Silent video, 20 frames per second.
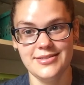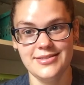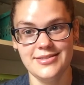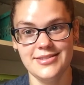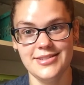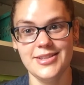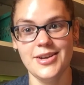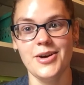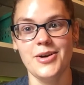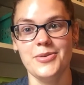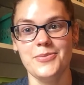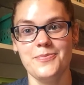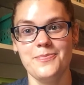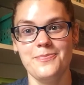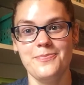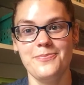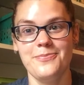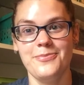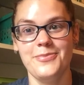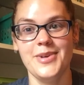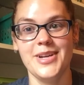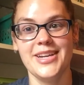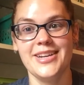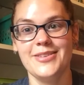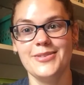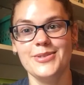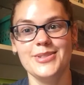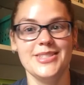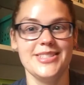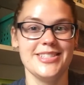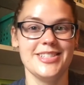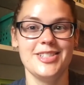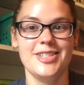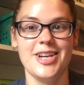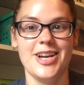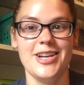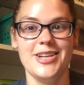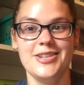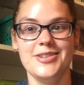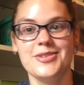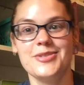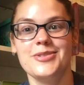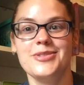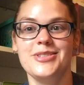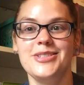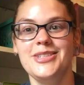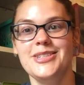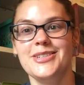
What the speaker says: So we can always exchange, or,